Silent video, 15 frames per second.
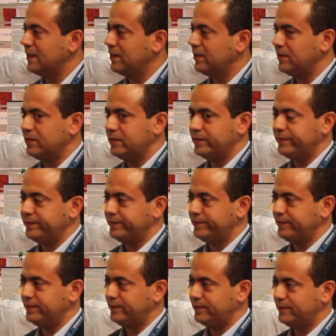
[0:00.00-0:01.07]

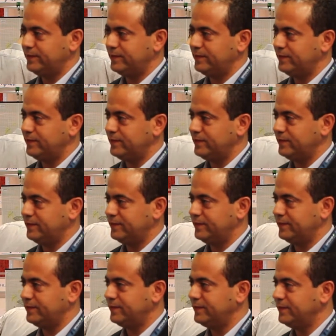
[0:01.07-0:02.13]

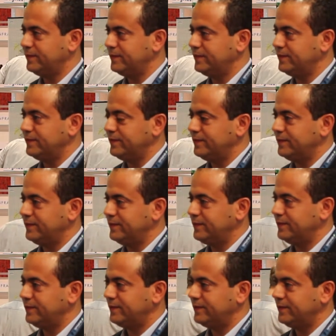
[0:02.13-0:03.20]

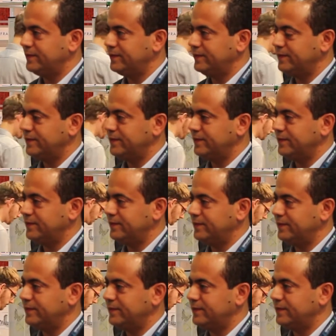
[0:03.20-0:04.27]

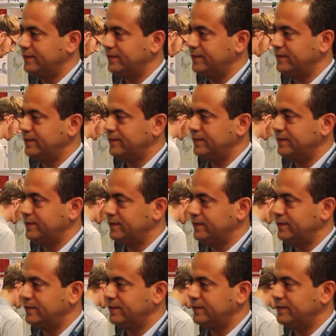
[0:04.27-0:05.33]

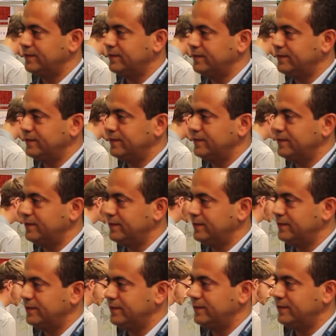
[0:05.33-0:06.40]

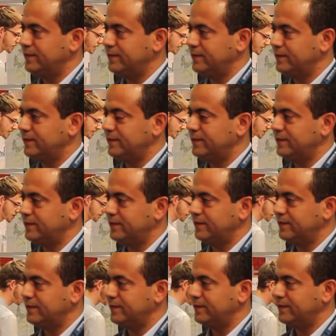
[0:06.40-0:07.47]

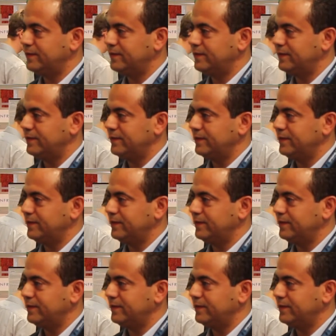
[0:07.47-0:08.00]
The person shown says nothing.